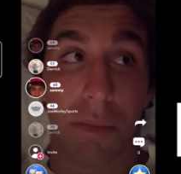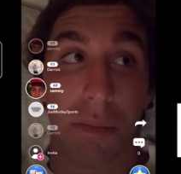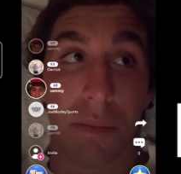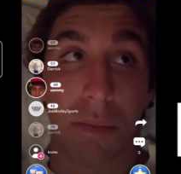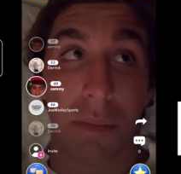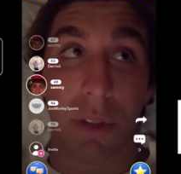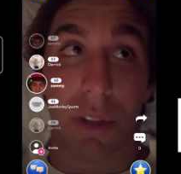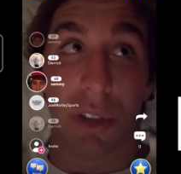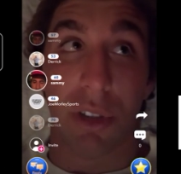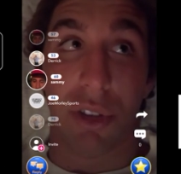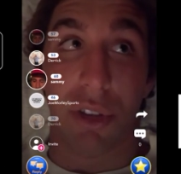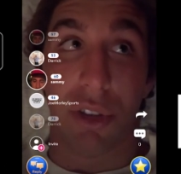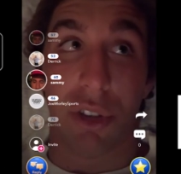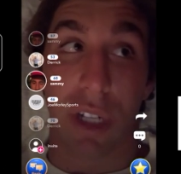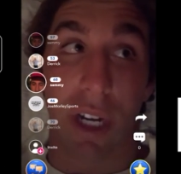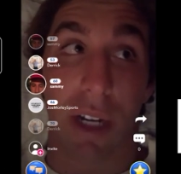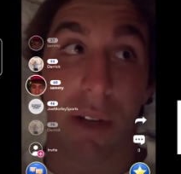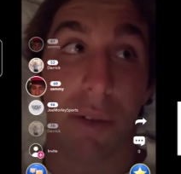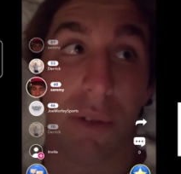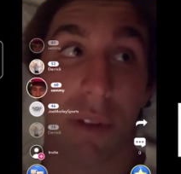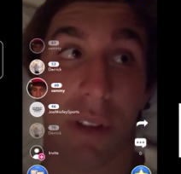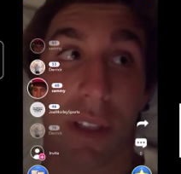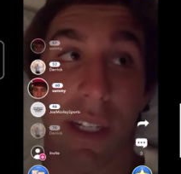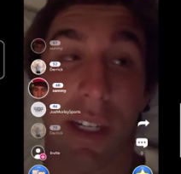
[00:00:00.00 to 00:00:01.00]
is
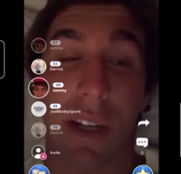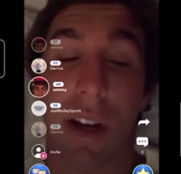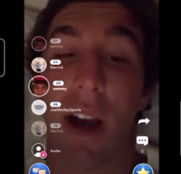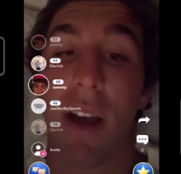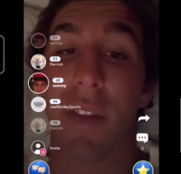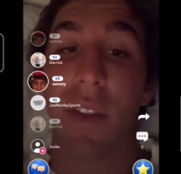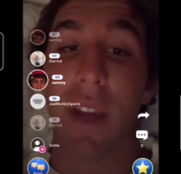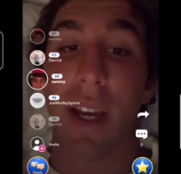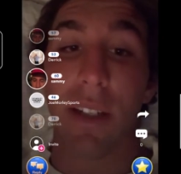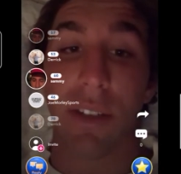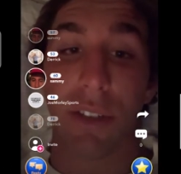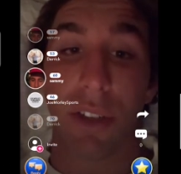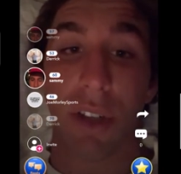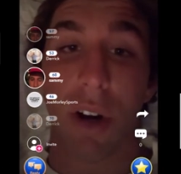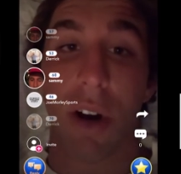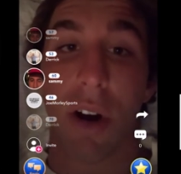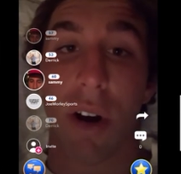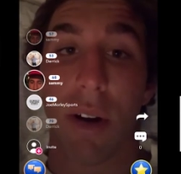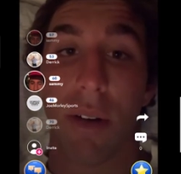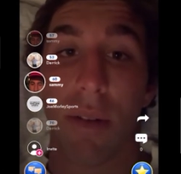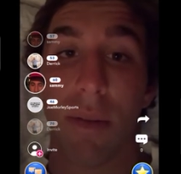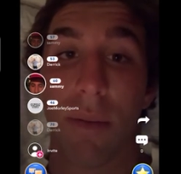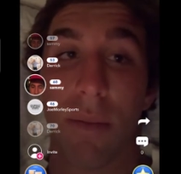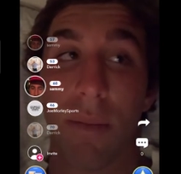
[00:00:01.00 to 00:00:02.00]
genuinely not that
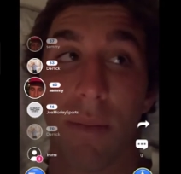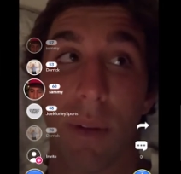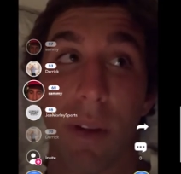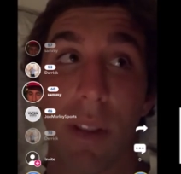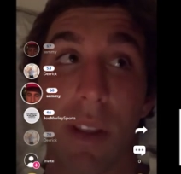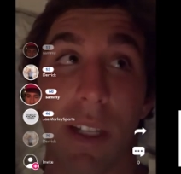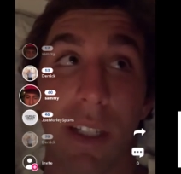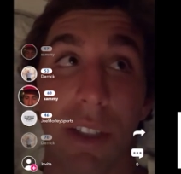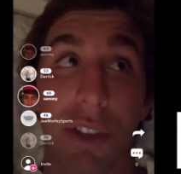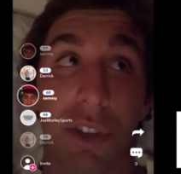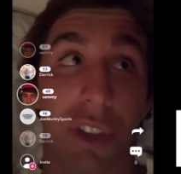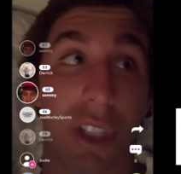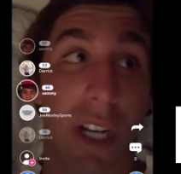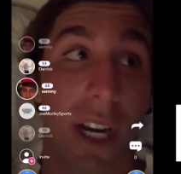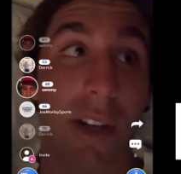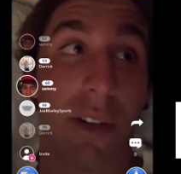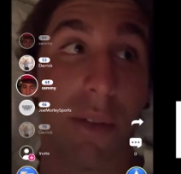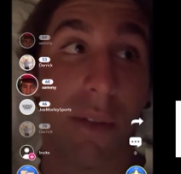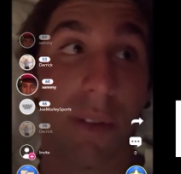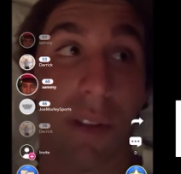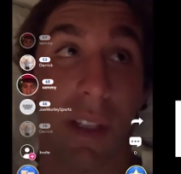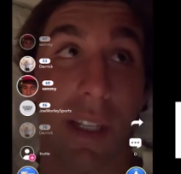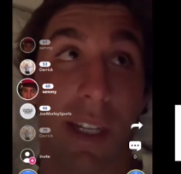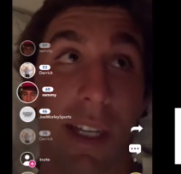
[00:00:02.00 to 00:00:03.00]
tall, and they
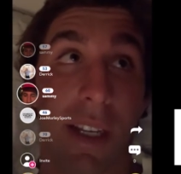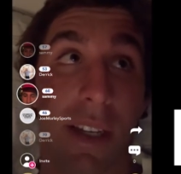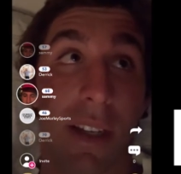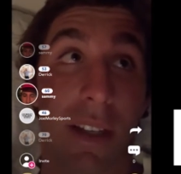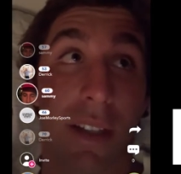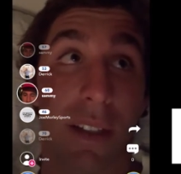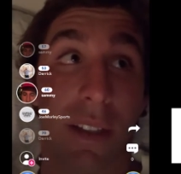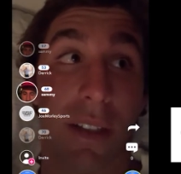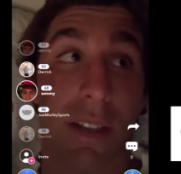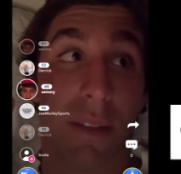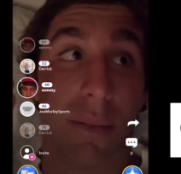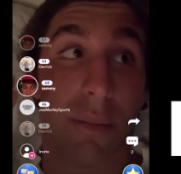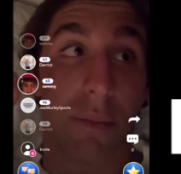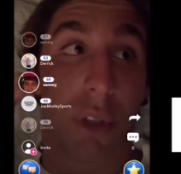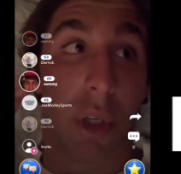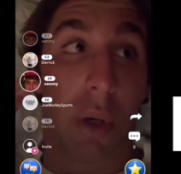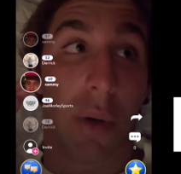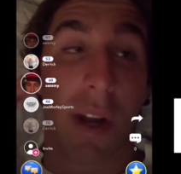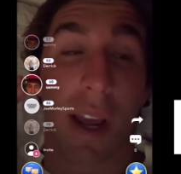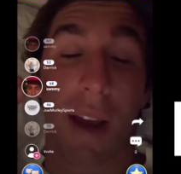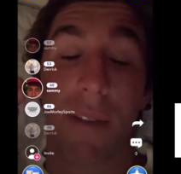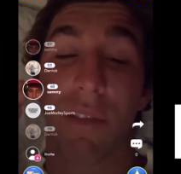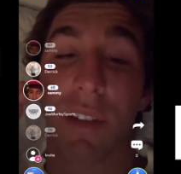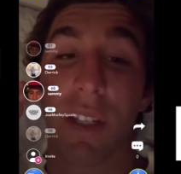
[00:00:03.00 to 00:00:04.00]
genuinely
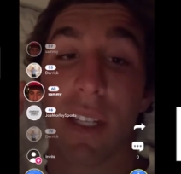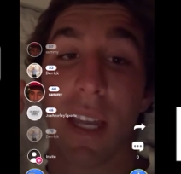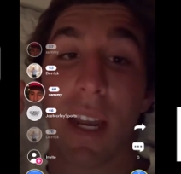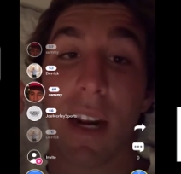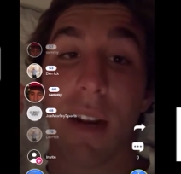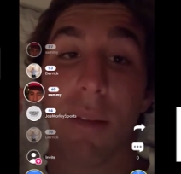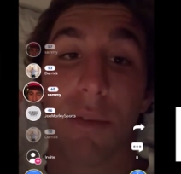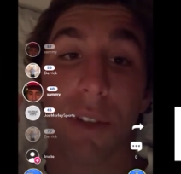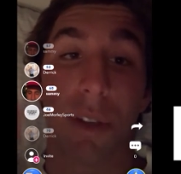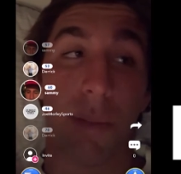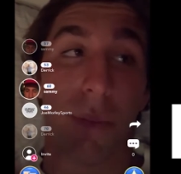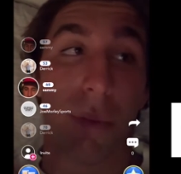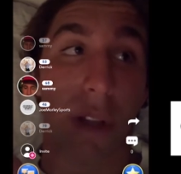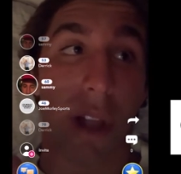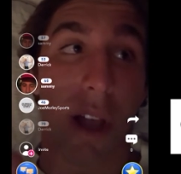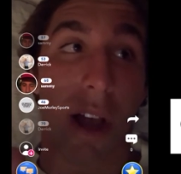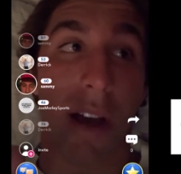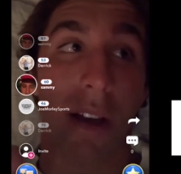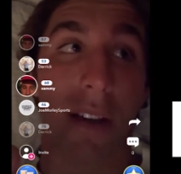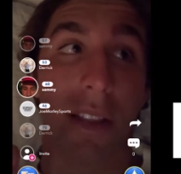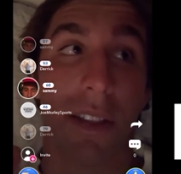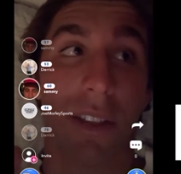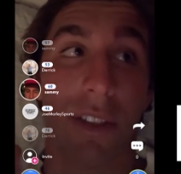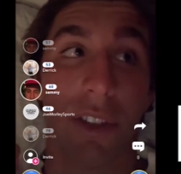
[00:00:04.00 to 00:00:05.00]
don't have to get up to
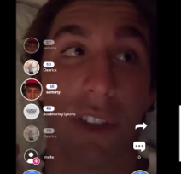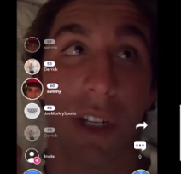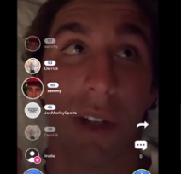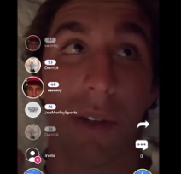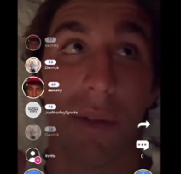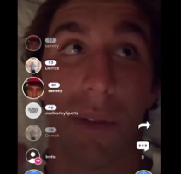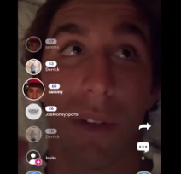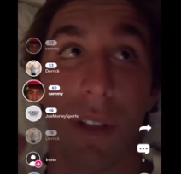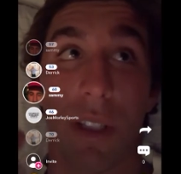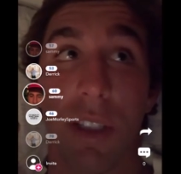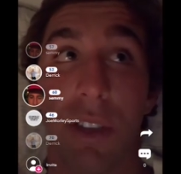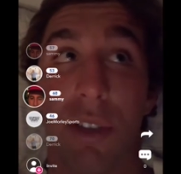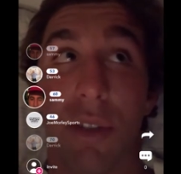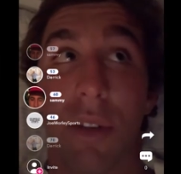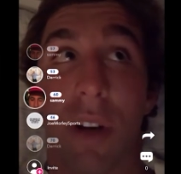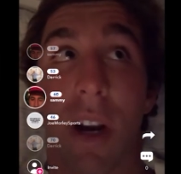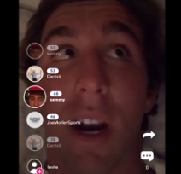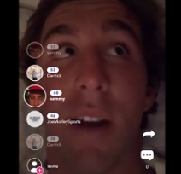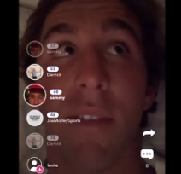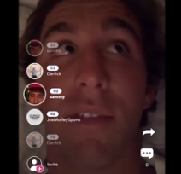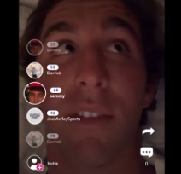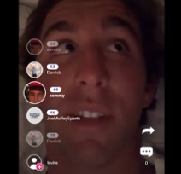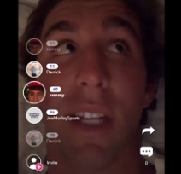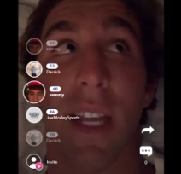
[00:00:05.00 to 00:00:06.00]
block. They genuinely do
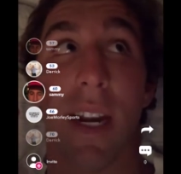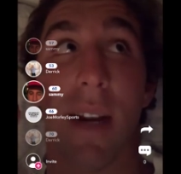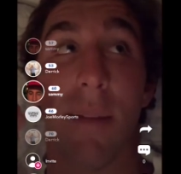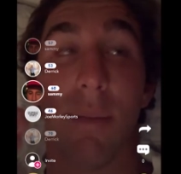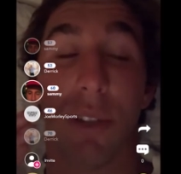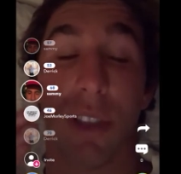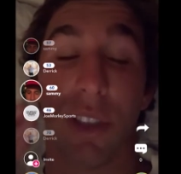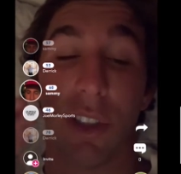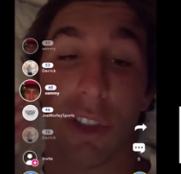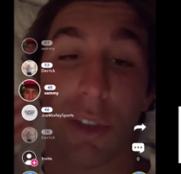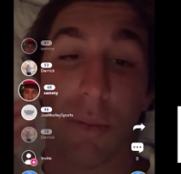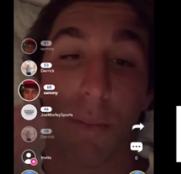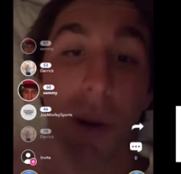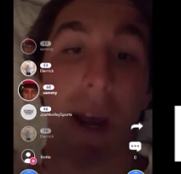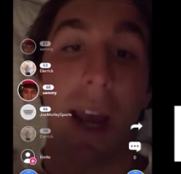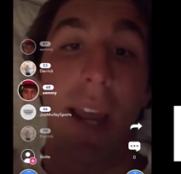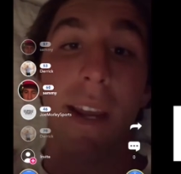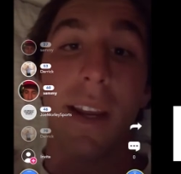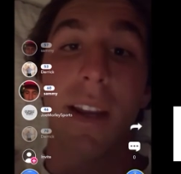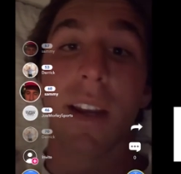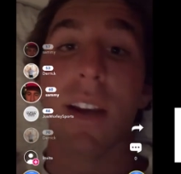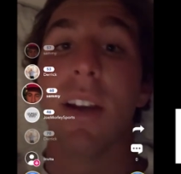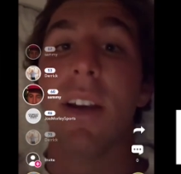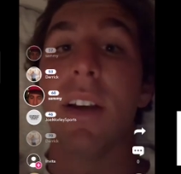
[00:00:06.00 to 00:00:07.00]
not have to get up to
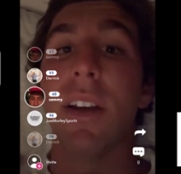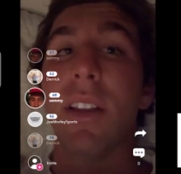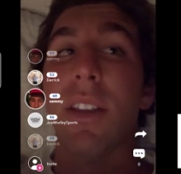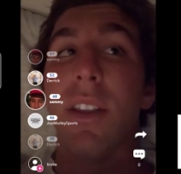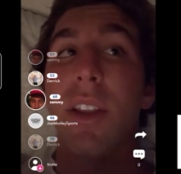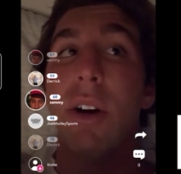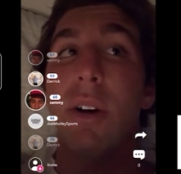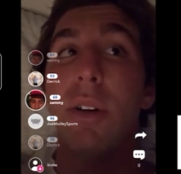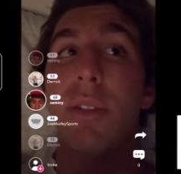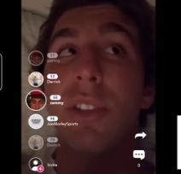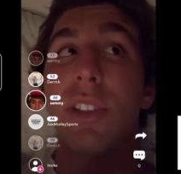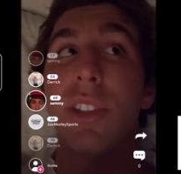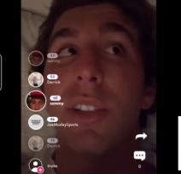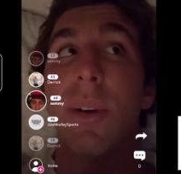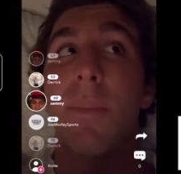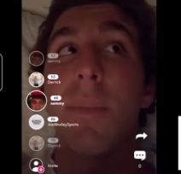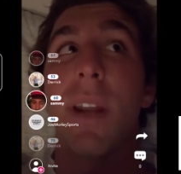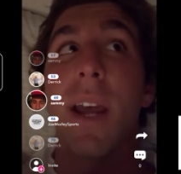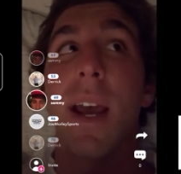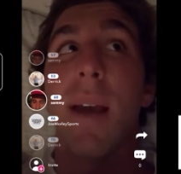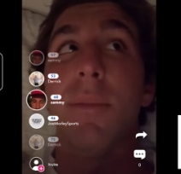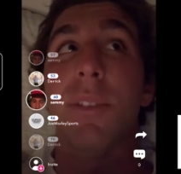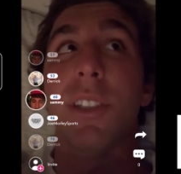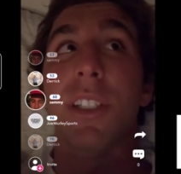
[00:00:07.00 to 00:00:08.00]
spike, though
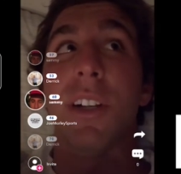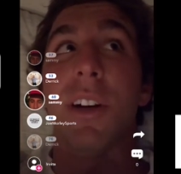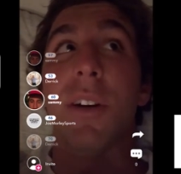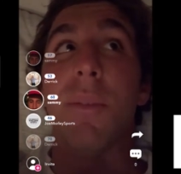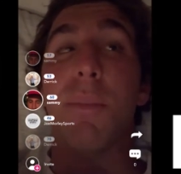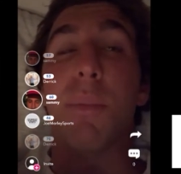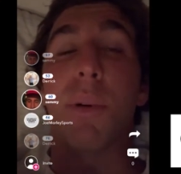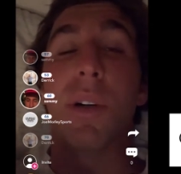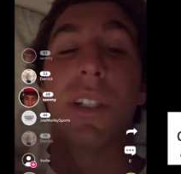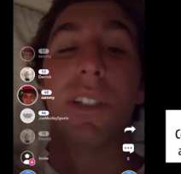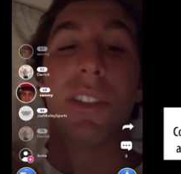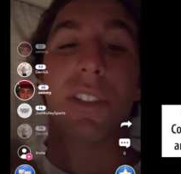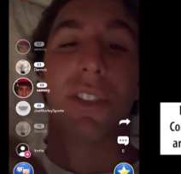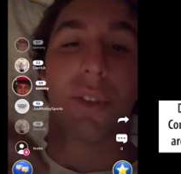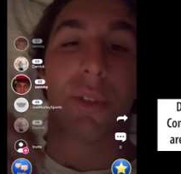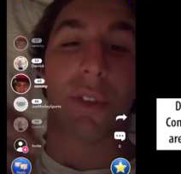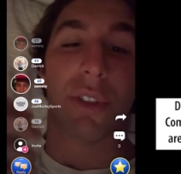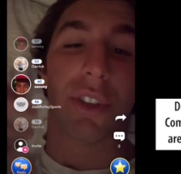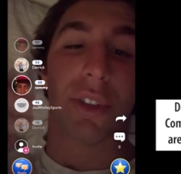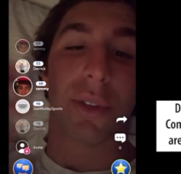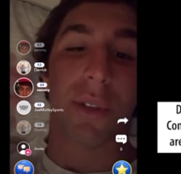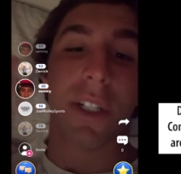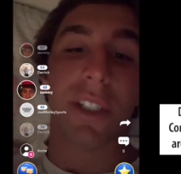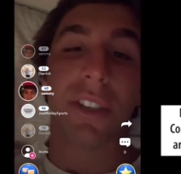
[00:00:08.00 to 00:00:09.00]
sometimes they are put in
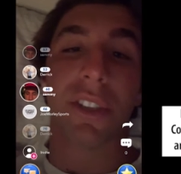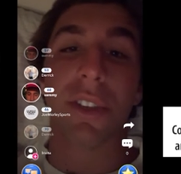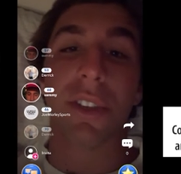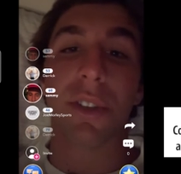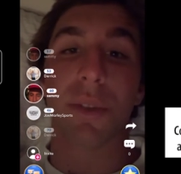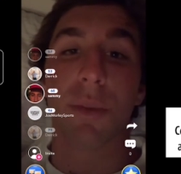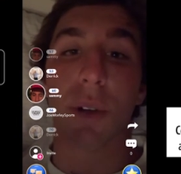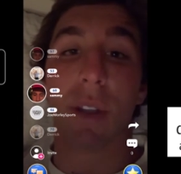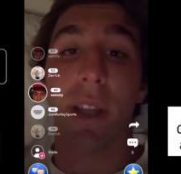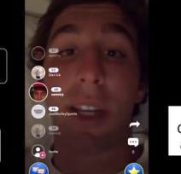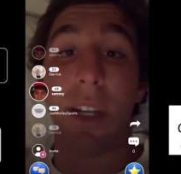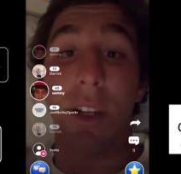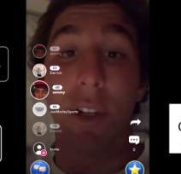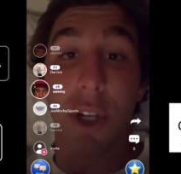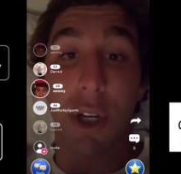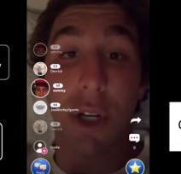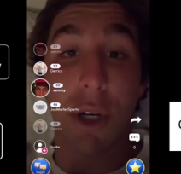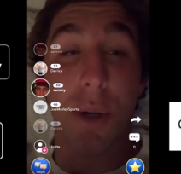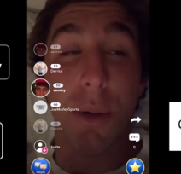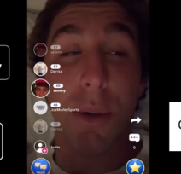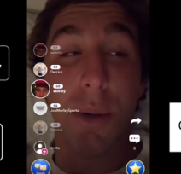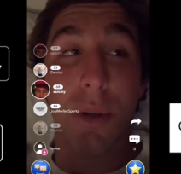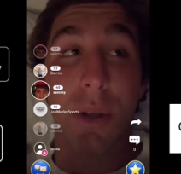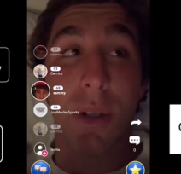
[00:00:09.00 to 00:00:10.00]
situations where they
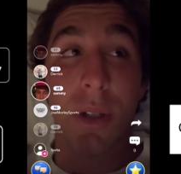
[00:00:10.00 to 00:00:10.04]
do.